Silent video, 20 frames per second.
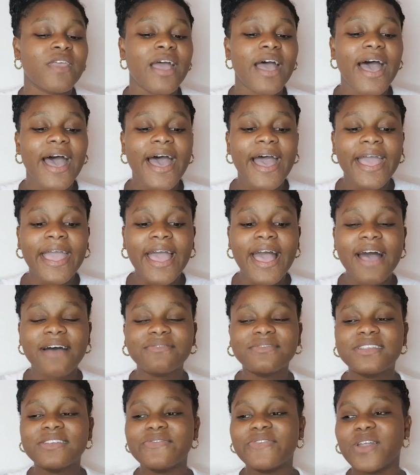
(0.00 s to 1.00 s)
I
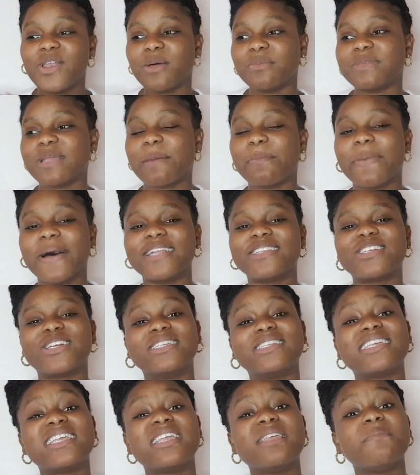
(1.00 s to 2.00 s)
have developed a pattern
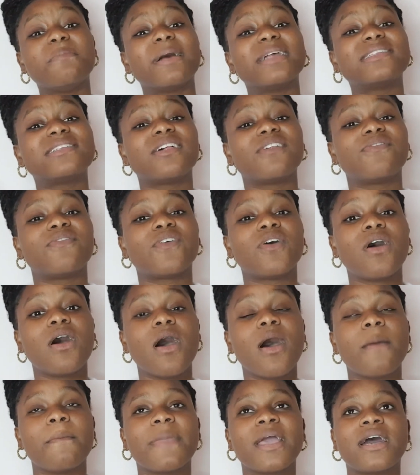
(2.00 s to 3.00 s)
to keep myself
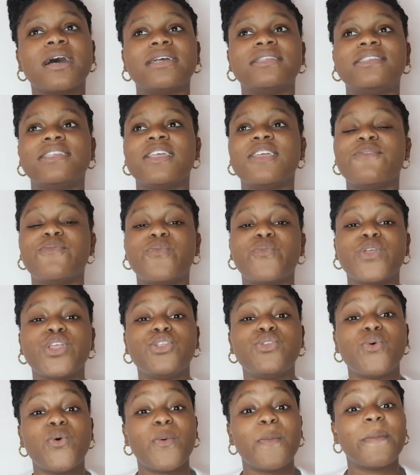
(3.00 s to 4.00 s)
calm, because if we
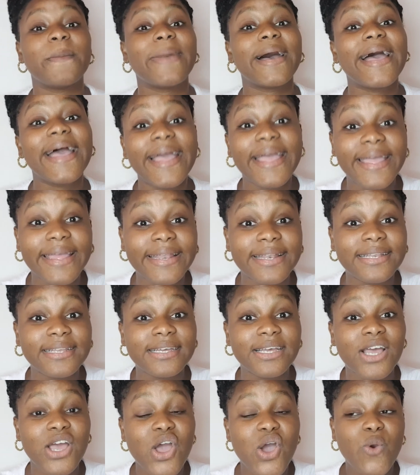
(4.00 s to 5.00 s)
don't mind,
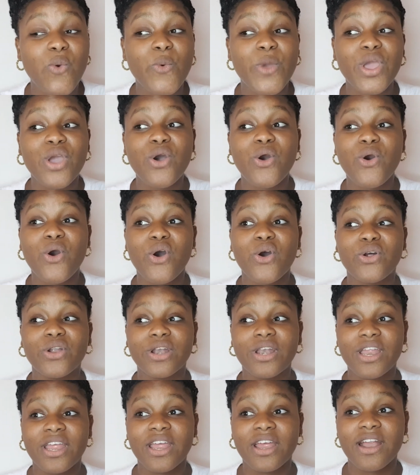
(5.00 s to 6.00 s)
we go out
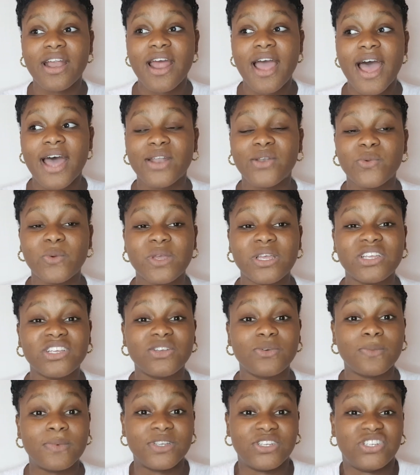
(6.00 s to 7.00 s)
there and
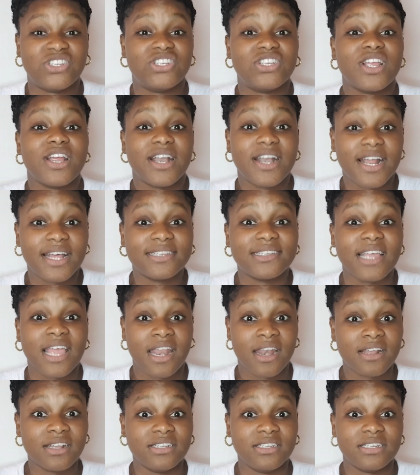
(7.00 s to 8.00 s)
we share that
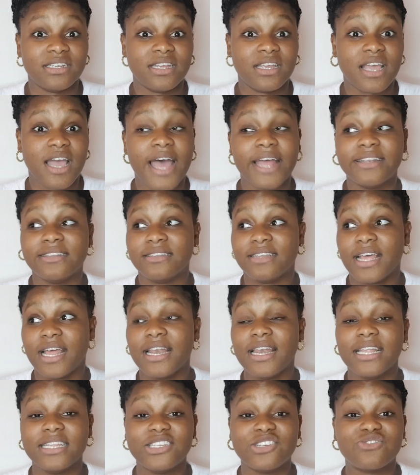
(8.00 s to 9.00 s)
energy and
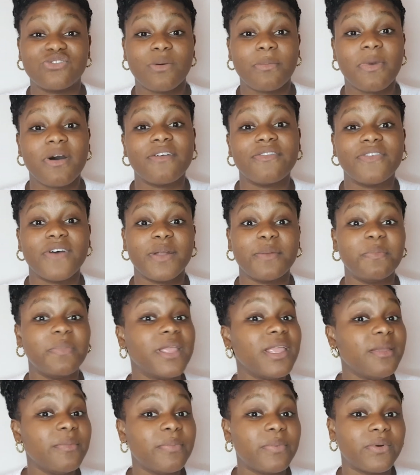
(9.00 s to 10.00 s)
let it rub off on
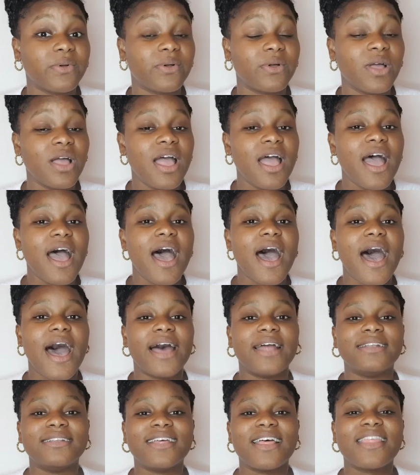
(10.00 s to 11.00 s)
people.
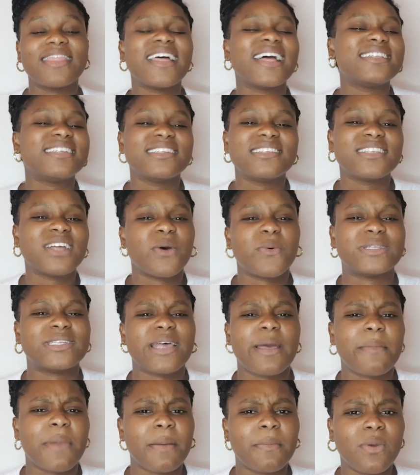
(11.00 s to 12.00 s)
And that is not what
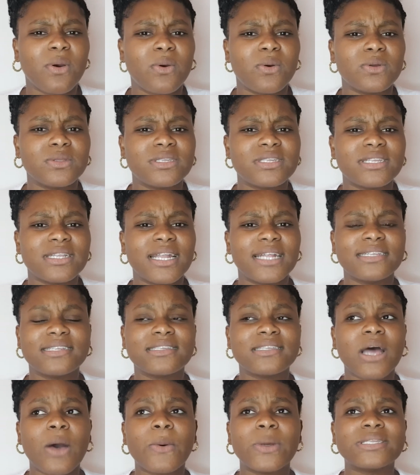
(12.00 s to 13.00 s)
I'm about. That's
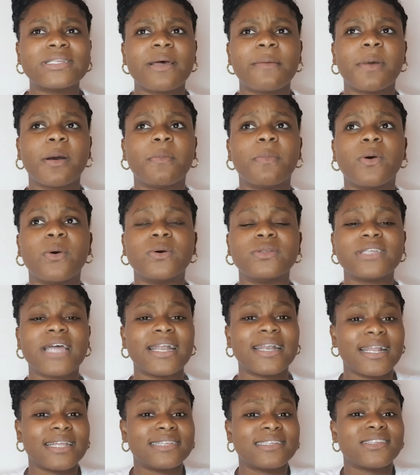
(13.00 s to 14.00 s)
not what I'm about,
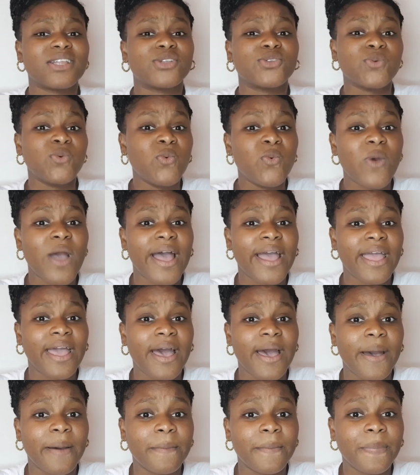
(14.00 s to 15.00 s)
and that's not who I am.